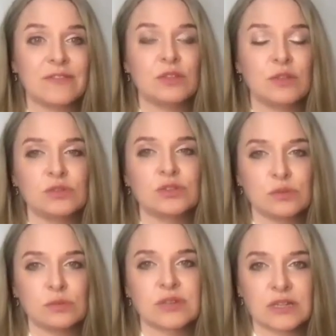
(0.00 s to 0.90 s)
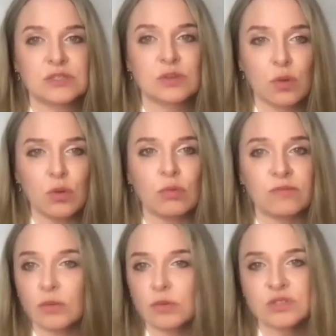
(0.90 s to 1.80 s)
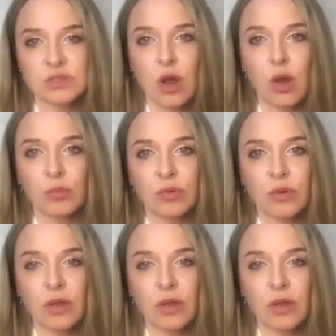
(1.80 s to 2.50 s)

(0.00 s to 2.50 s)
those tools at school, full stop.